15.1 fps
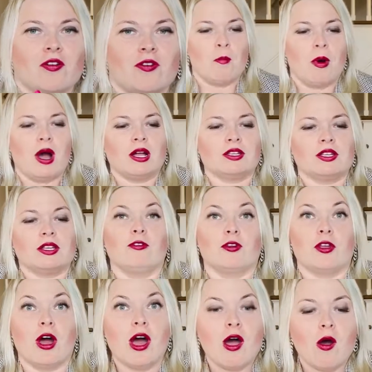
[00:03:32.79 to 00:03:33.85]
But for
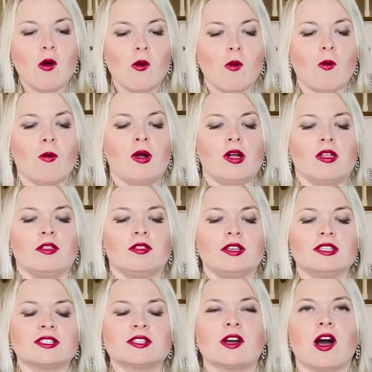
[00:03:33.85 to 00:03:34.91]
now
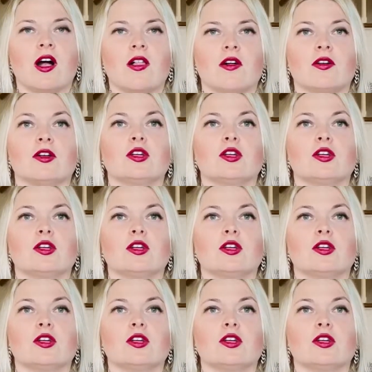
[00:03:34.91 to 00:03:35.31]
this color